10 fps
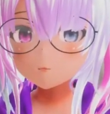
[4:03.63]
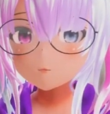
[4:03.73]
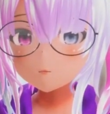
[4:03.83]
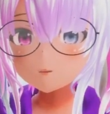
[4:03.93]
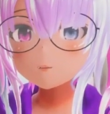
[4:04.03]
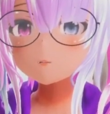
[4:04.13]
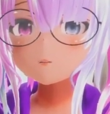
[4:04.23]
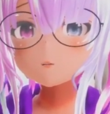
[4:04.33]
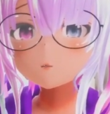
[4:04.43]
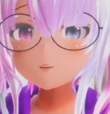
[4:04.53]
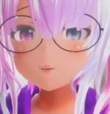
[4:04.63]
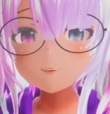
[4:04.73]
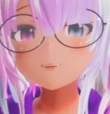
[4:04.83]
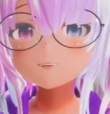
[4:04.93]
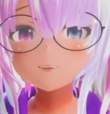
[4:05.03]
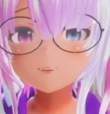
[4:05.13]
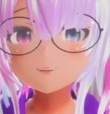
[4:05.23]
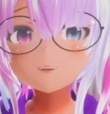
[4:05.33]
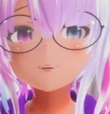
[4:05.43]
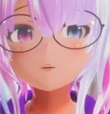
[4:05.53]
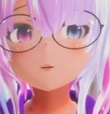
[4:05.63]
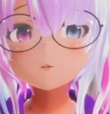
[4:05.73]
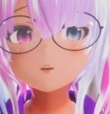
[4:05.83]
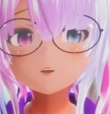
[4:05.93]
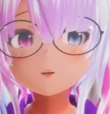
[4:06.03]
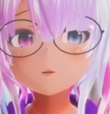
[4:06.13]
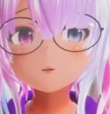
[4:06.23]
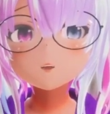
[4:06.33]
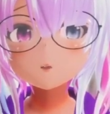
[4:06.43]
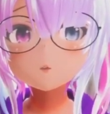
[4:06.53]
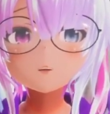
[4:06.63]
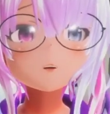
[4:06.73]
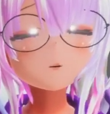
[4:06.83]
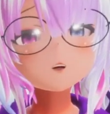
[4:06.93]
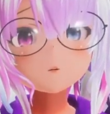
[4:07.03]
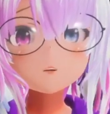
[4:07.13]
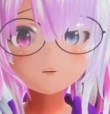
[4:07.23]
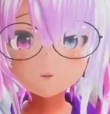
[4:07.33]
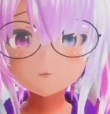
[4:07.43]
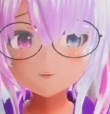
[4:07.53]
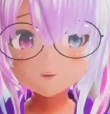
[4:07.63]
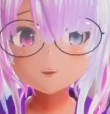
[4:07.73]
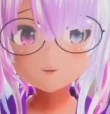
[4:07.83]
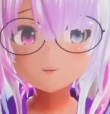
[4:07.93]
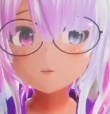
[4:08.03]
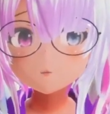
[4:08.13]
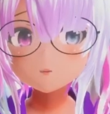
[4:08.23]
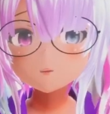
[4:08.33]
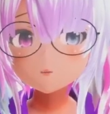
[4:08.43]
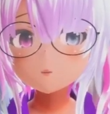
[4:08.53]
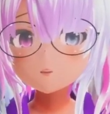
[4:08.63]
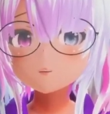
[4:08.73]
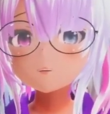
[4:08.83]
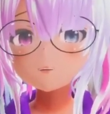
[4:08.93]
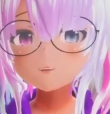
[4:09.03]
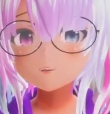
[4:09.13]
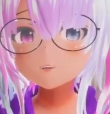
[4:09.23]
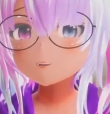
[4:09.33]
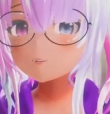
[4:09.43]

okay, so on the one on this side, um, I want to keep everything but the head, whereas the one on this side,